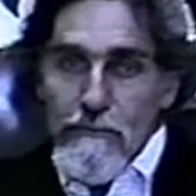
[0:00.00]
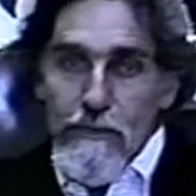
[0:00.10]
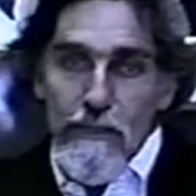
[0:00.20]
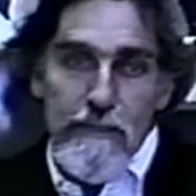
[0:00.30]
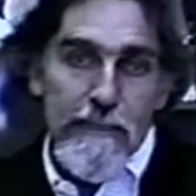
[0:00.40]

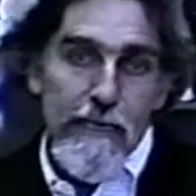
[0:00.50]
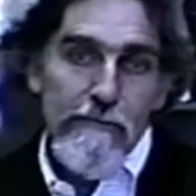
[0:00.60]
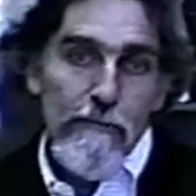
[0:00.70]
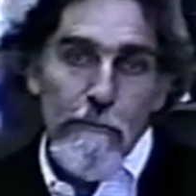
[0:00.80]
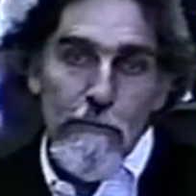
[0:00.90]
you could say,
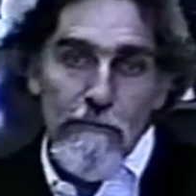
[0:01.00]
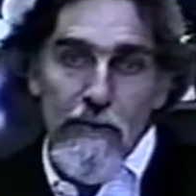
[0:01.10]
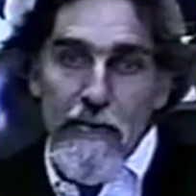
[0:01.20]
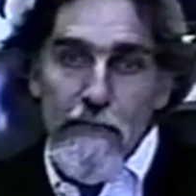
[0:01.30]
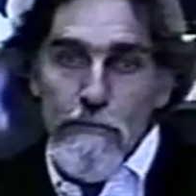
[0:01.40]
from a
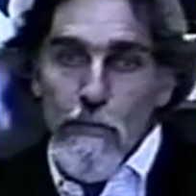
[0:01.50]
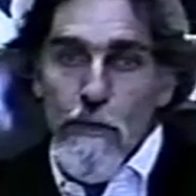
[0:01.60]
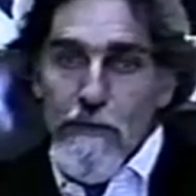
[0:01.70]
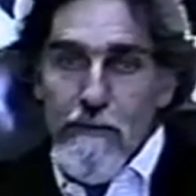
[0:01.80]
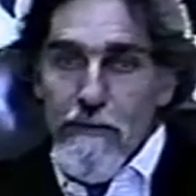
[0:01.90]
vantage
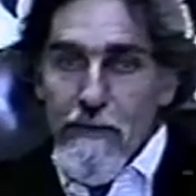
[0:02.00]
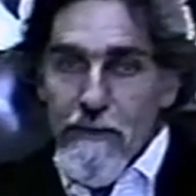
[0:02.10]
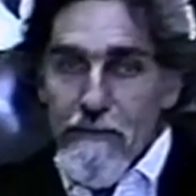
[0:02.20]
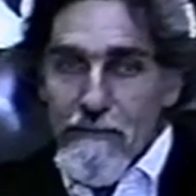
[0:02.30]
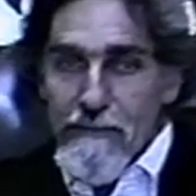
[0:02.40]
point that I
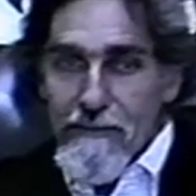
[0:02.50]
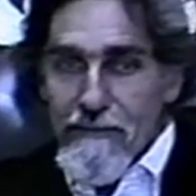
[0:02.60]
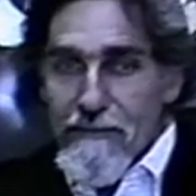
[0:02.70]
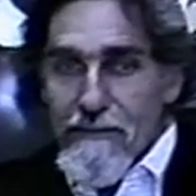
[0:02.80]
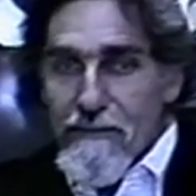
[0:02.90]

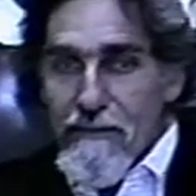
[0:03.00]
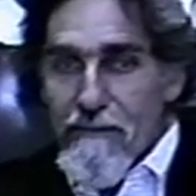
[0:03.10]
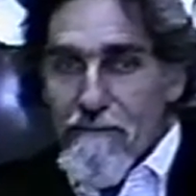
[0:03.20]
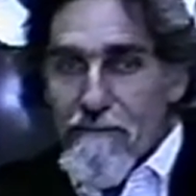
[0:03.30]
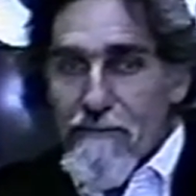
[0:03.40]

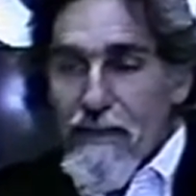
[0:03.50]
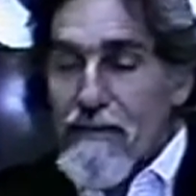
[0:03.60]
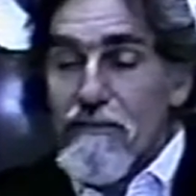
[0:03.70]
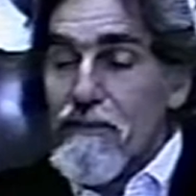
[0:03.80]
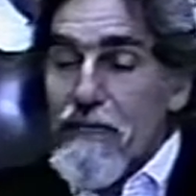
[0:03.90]

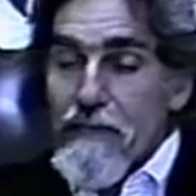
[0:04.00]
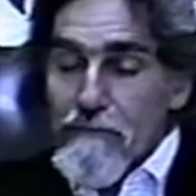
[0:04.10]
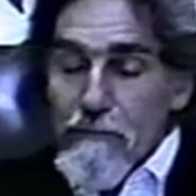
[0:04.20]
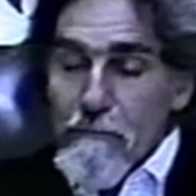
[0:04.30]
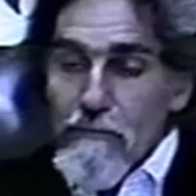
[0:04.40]
hadn't looked at it
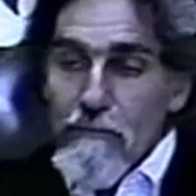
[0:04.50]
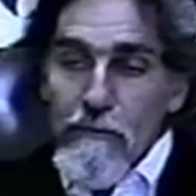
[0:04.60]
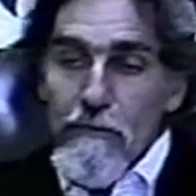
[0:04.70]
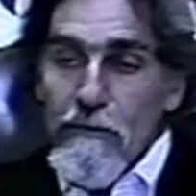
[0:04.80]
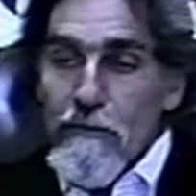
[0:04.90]
before,
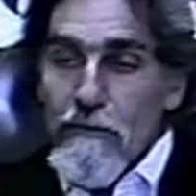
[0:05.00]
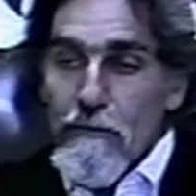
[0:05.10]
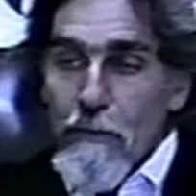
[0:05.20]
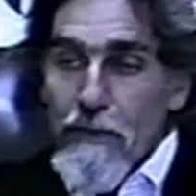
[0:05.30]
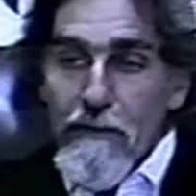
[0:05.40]
or in
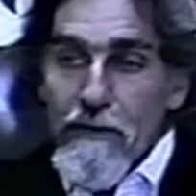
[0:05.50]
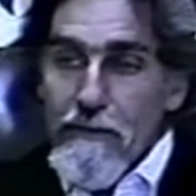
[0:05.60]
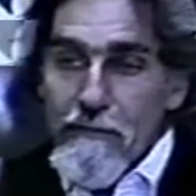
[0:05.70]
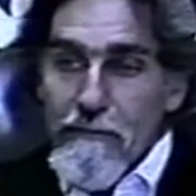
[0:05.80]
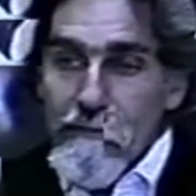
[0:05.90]
a way that I'd
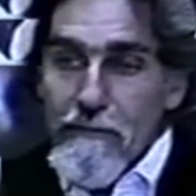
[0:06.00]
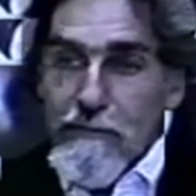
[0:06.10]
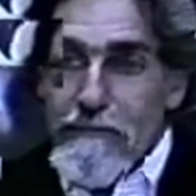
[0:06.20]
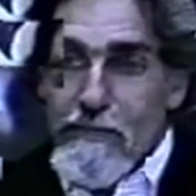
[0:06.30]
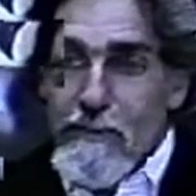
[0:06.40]
never seen
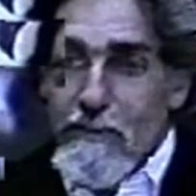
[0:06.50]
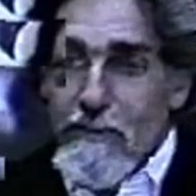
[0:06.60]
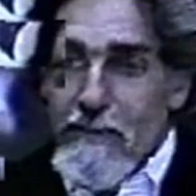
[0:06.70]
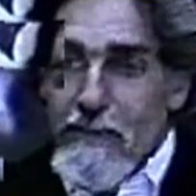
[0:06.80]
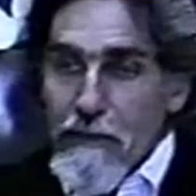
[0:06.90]
before. Or
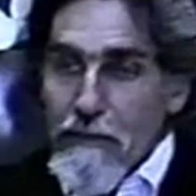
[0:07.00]
they